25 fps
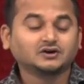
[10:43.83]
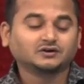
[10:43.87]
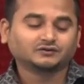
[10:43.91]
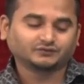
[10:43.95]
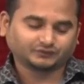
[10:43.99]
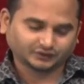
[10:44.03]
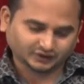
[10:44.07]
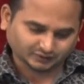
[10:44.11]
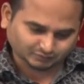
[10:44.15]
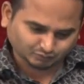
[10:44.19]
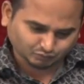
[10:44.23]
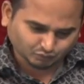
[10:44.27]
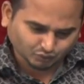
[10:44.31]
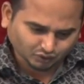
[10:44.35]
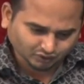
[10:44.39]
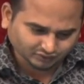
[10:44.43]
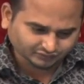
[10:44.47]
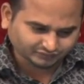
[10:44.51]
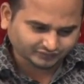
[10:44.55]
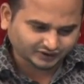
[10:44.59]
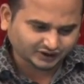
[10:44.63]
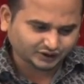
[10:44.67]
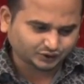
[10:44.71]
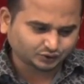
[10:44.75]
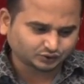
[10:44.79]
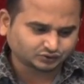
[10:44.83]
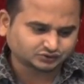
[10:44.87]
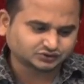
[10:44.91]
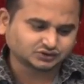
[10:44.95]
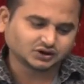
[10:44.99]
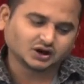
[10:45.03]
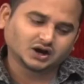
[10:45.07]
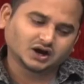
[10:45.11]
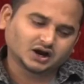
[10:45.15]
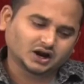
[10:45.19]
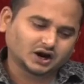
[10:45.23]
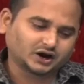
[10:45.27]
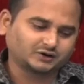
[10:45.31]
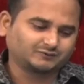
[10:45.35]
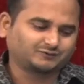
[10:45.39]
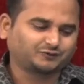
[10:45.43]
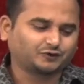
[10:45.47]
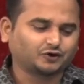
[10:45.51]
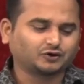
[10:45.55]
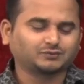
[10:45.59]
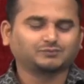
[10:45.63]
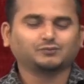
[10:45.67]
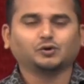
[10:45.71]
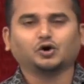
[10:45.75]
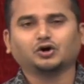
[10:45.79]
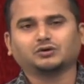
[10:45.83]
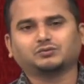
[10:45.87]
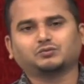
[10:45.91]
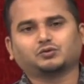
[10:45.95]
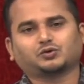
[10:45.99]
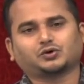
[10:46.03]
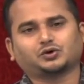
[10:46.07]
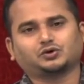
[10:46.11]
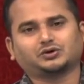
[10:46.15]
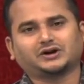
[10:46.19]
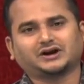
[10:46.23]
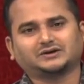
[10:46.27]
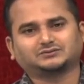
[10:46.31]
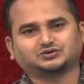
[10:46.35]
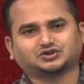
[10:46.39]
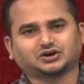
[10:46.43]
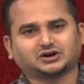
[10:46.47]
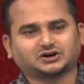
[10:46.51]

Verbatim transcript: For more videos and for more programs